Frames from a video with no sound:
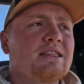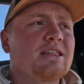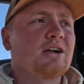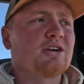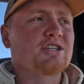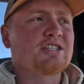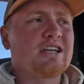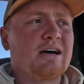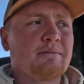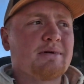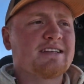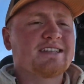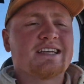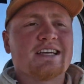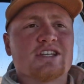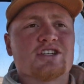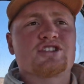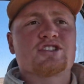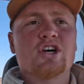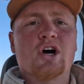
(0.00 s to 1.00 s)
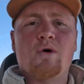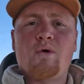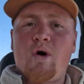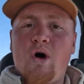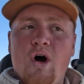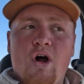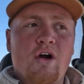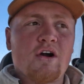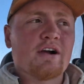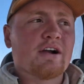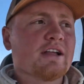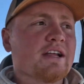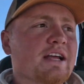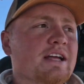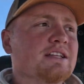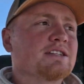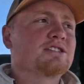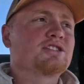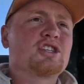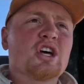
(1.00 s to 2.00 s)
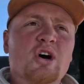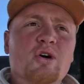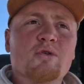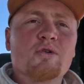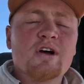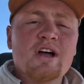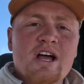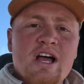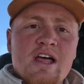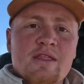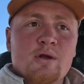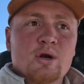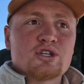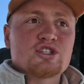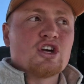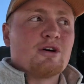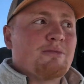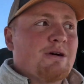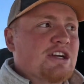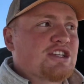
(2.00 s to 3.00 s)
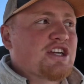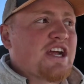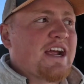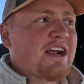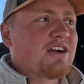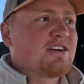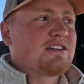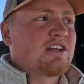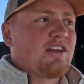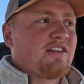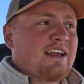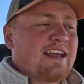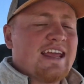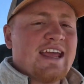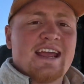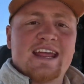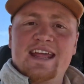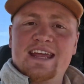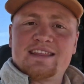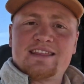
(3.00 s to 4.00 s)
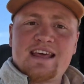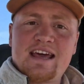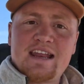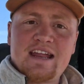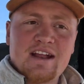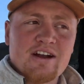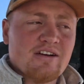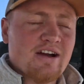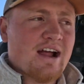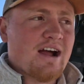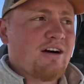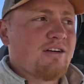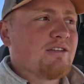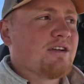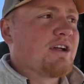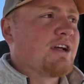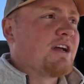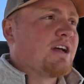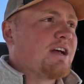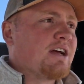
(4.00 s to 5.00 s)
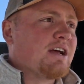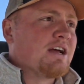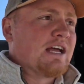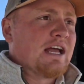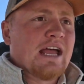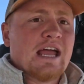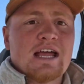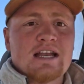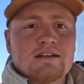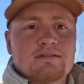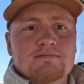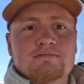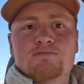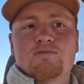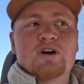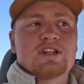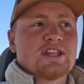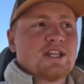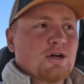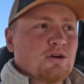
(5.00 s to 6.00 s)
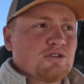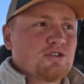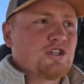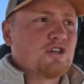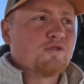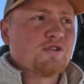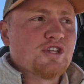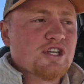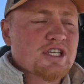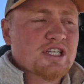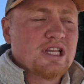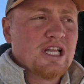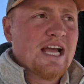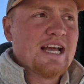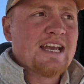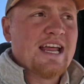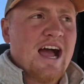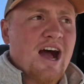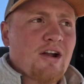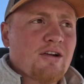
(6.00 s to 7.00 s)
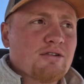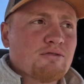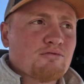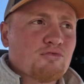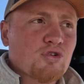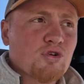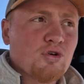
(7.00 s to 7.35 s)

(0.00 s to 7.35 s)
their stomachs get so hard and so there's so much air in there, they can't get that air out. And what they'll do is just lay down and